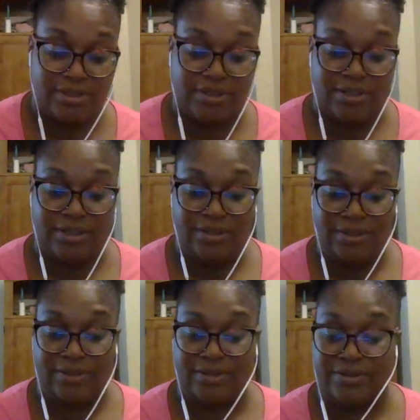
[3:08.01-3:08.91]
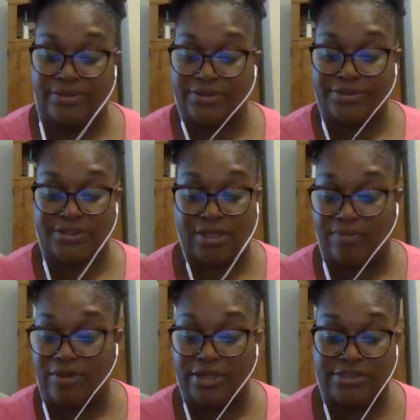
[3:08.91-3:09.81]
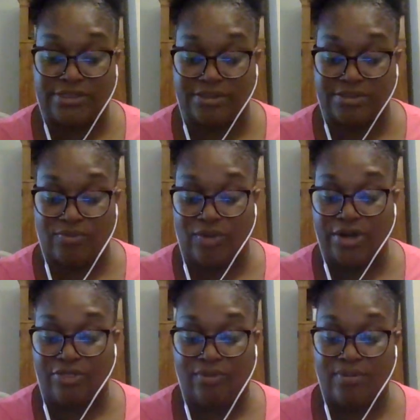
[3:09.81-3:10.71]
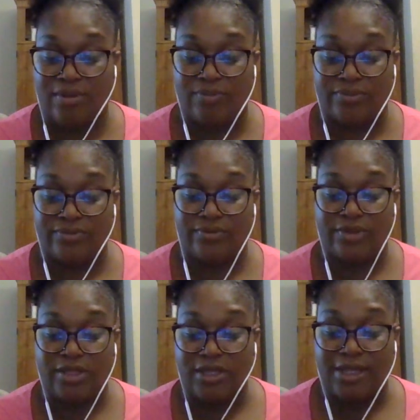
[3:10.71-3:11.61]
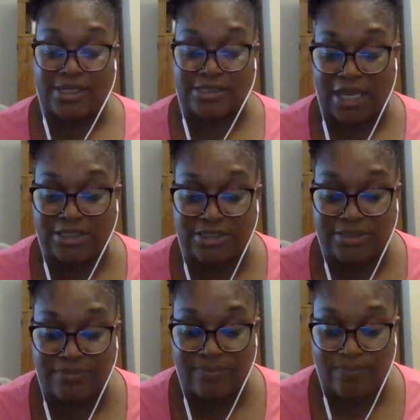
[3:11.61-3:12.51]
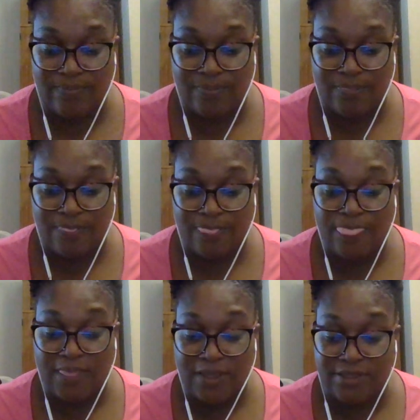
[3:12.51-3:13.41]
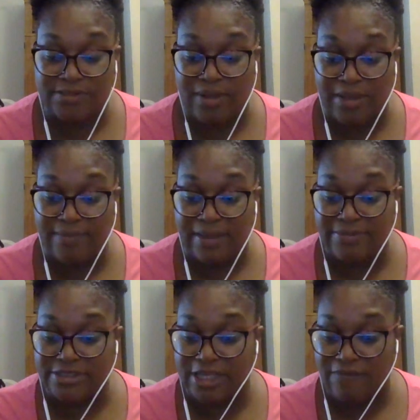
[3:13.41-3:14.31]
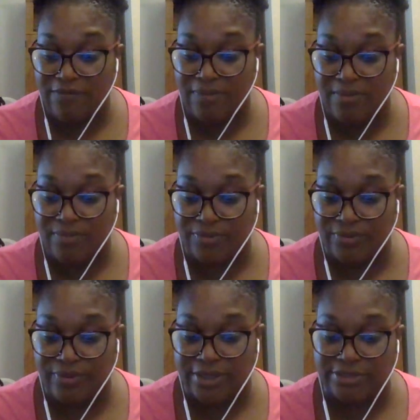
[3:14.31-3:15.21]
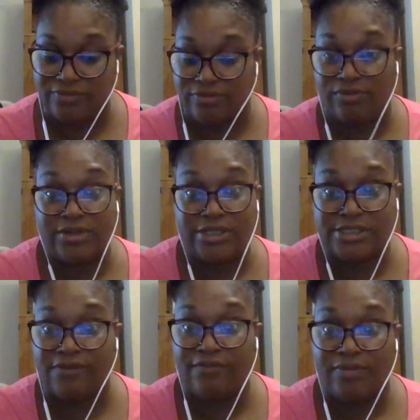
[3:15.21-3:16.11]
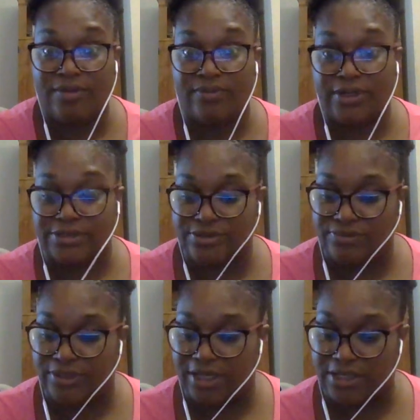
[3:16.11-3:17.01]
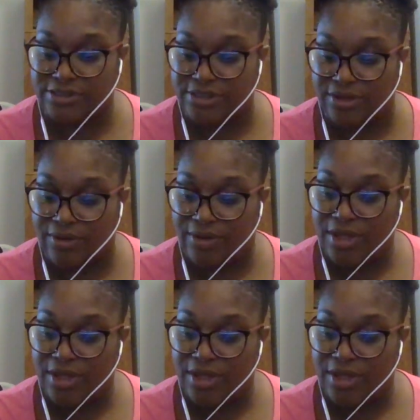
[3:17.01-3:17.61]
It's a community, it's more than 3 people. It might be 7 people doing this, from 3 to 7 people that's doing that to your